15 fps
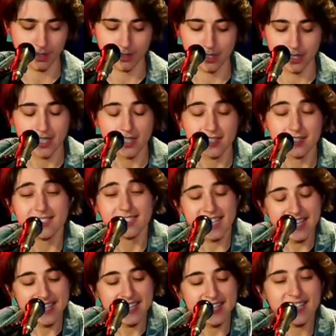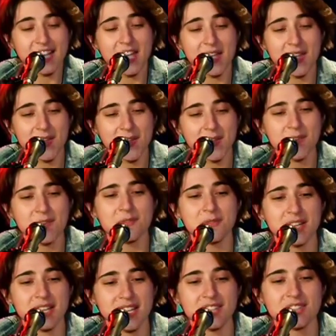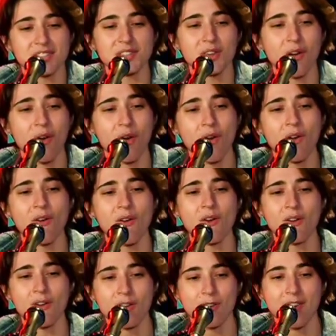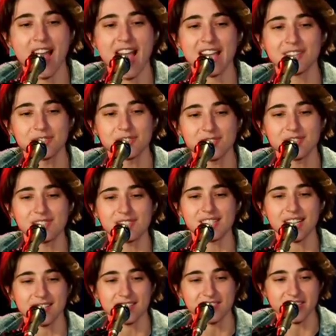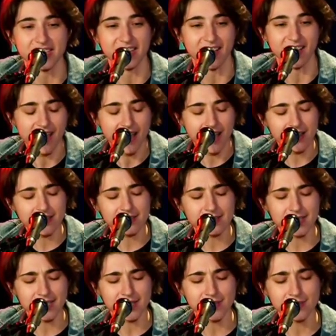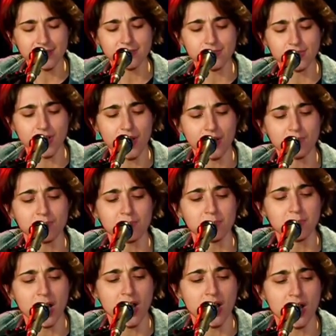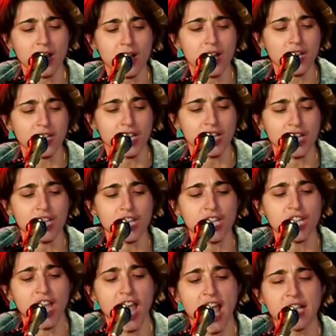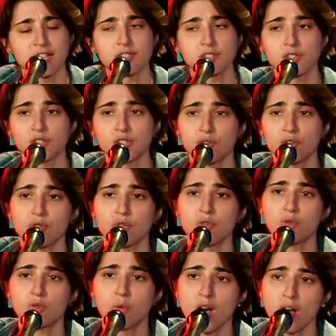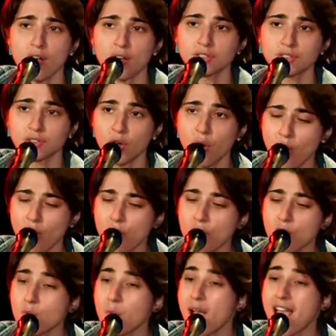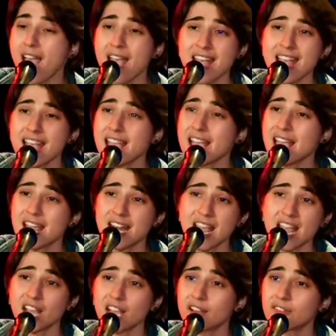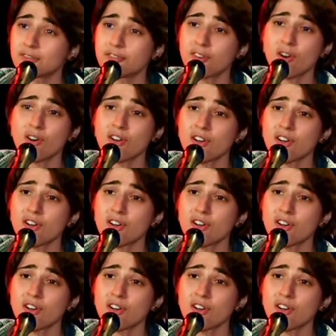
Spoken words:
Sit here with your ankles touching until somebody asks you what you're waiting for.